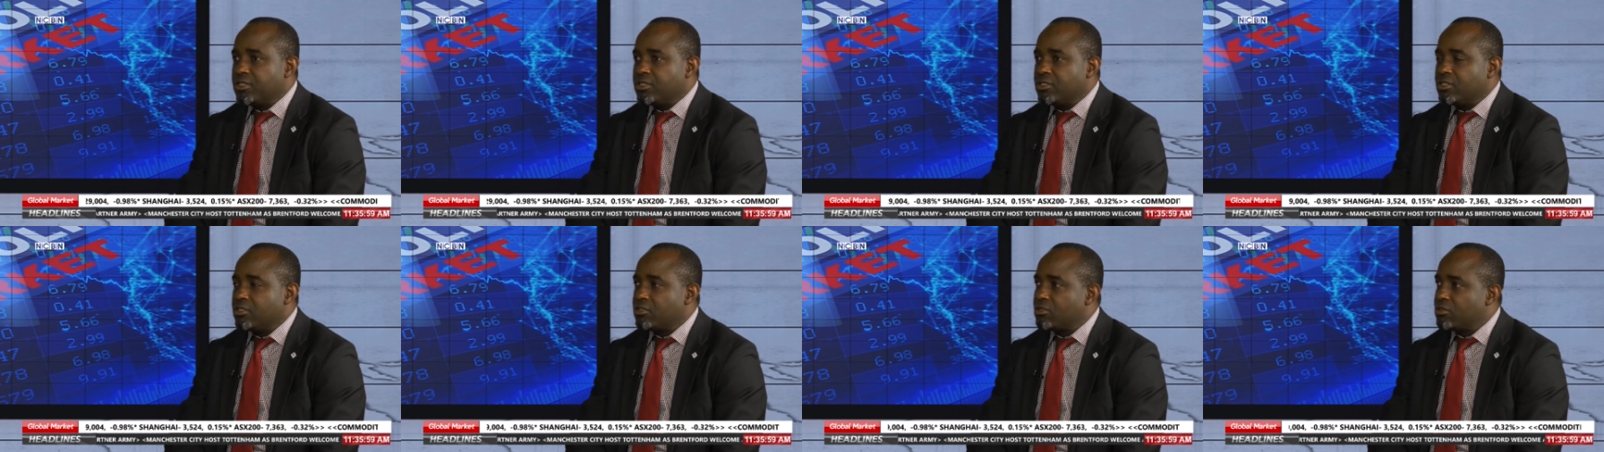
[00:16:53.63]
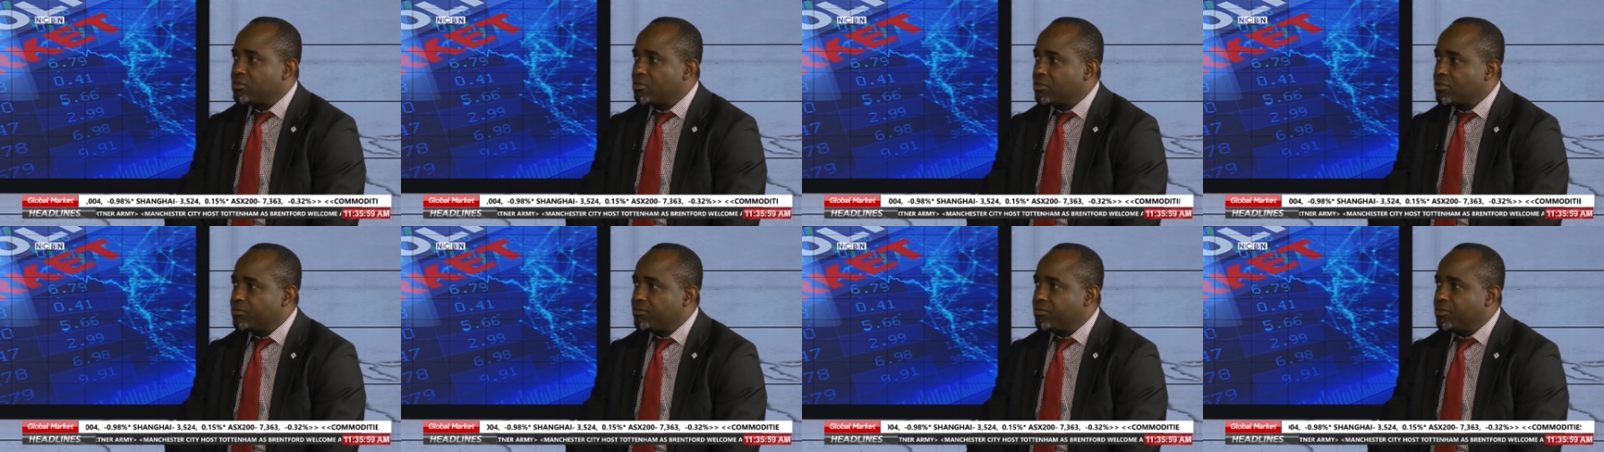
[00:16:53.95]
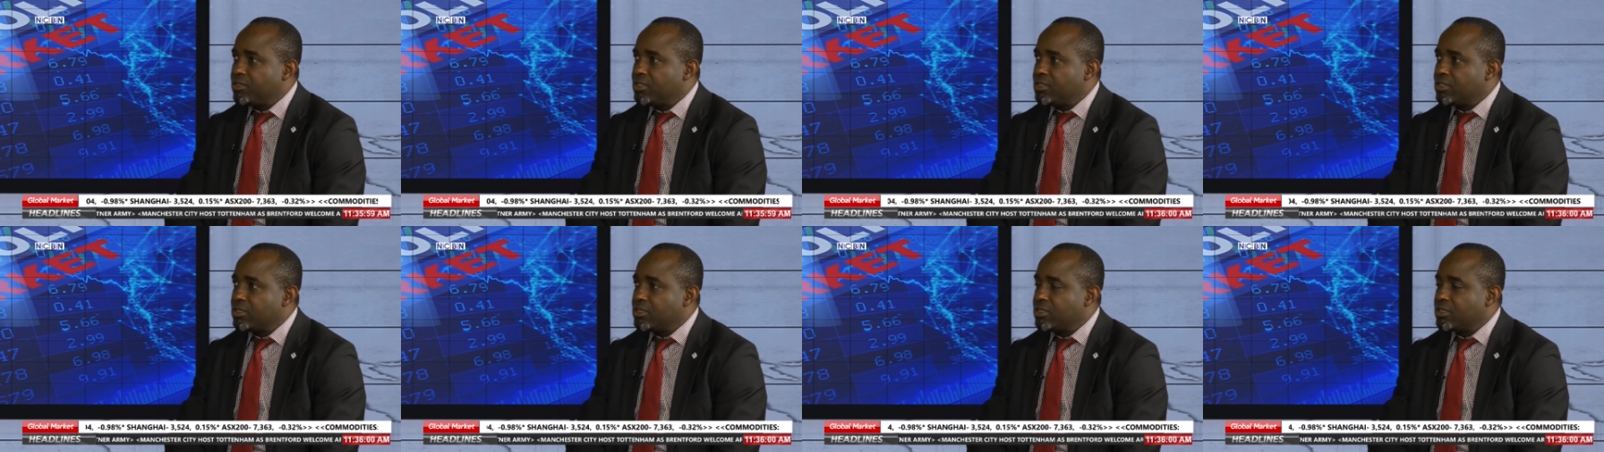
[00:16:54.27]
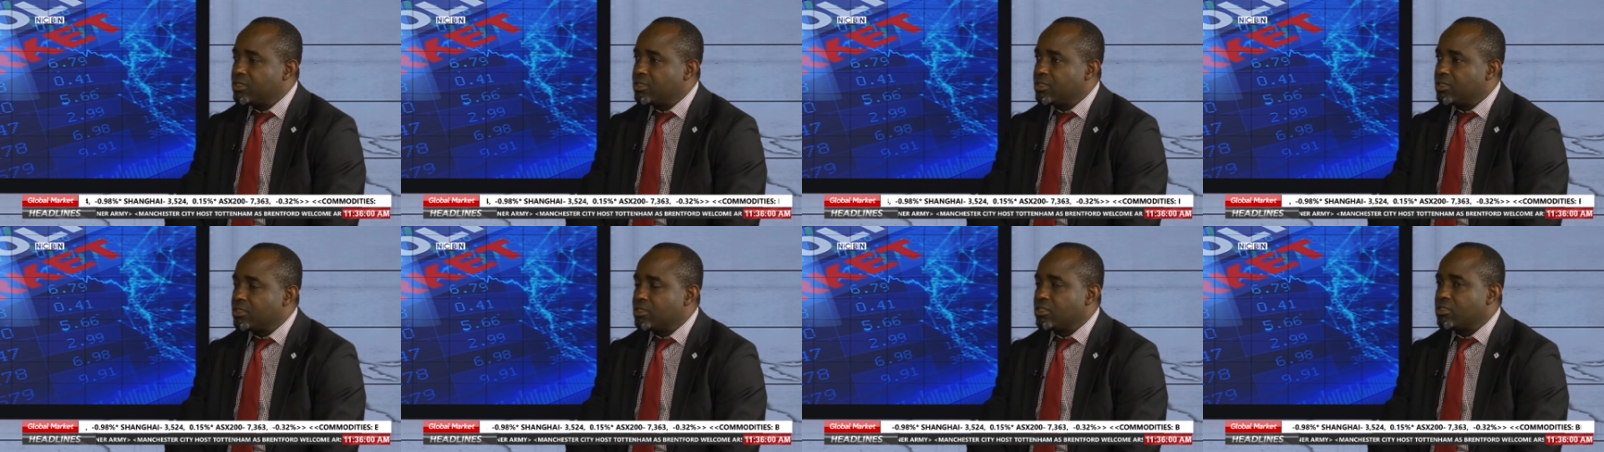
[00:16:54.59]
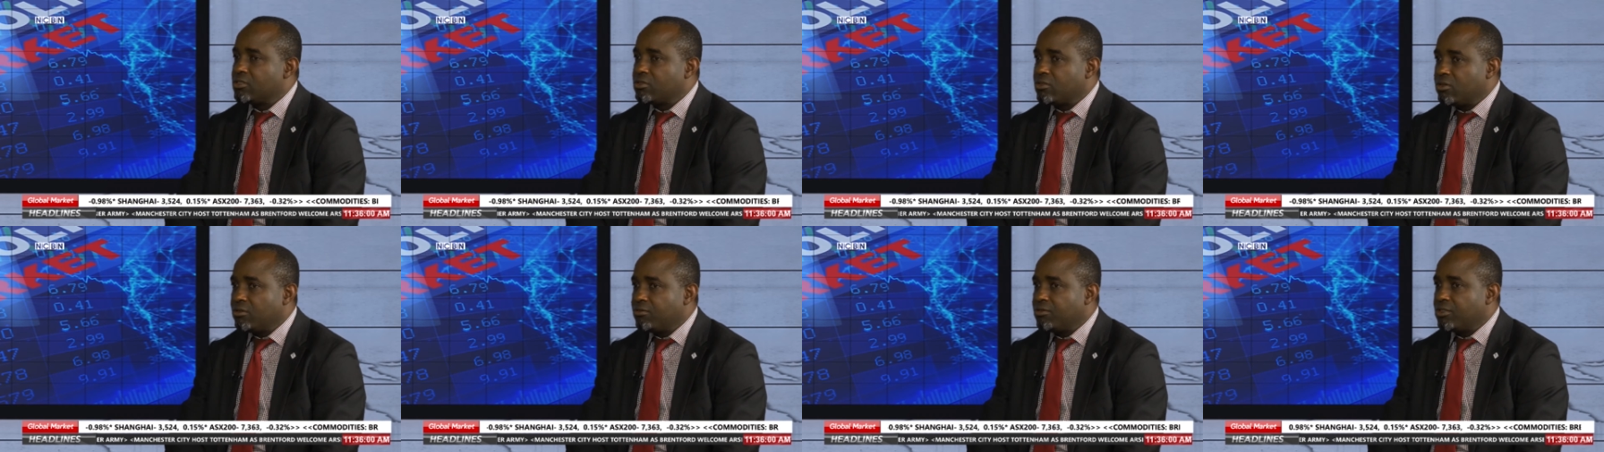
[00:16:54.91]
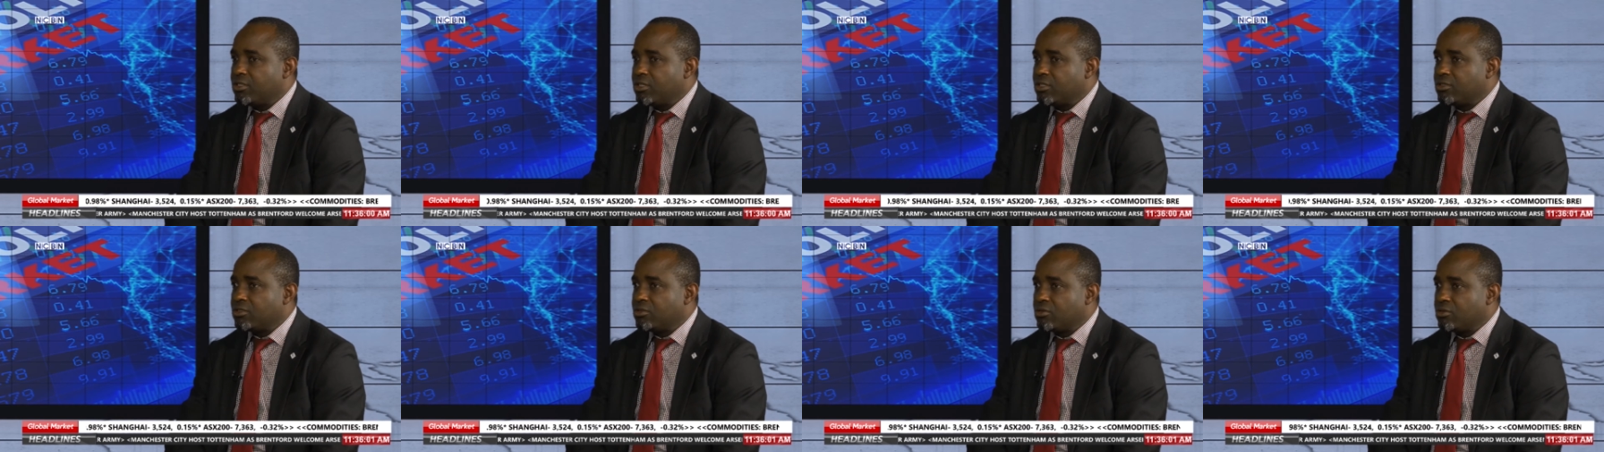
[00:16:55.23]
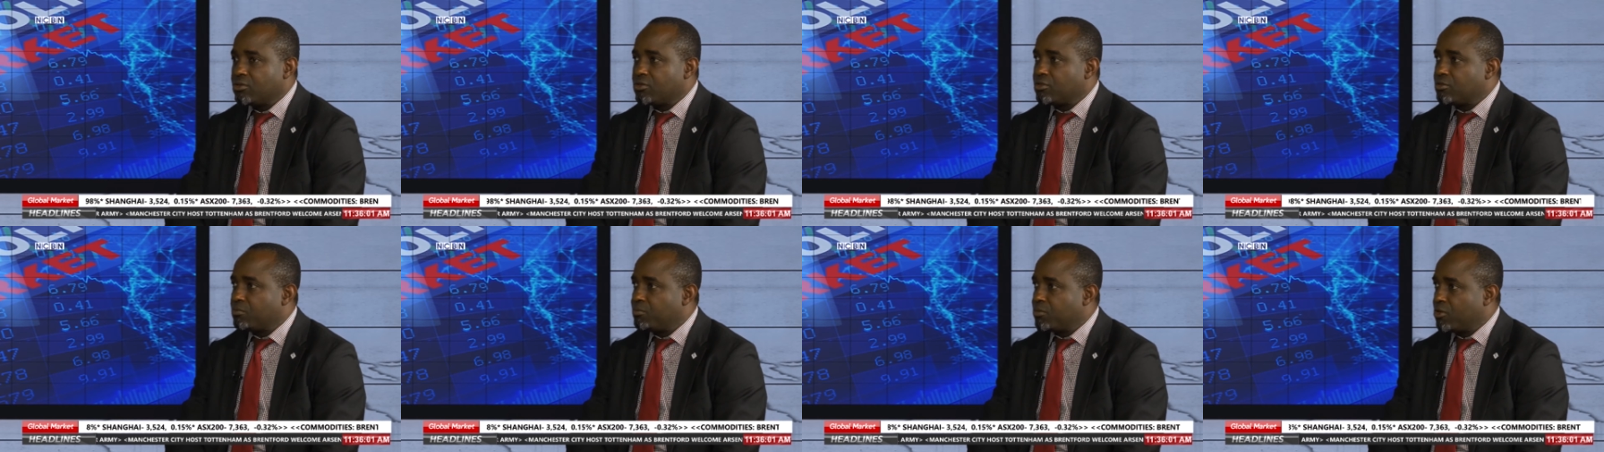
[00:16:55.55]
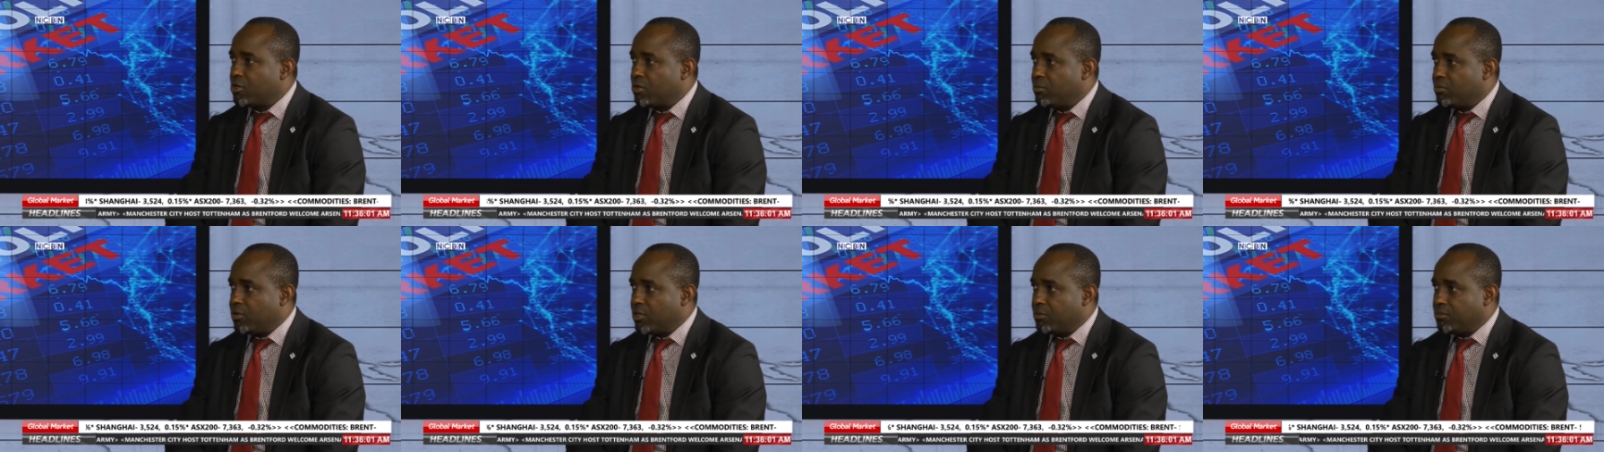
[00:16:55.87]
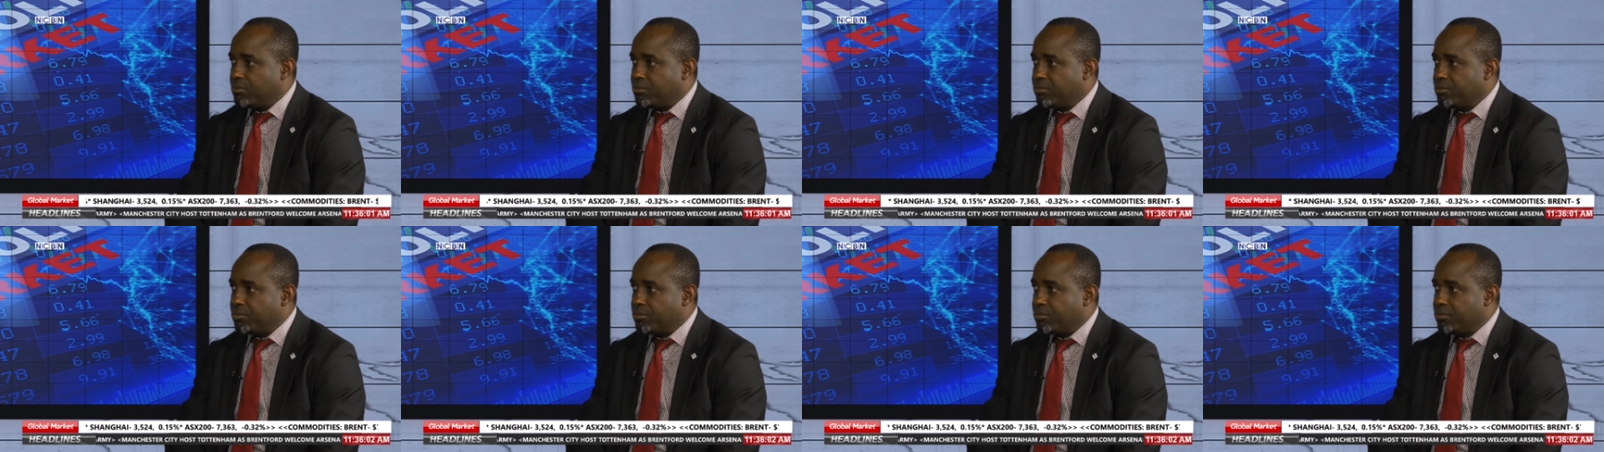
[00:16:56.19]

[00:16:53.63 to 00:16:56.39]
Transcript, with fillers: Is it solving a social problem?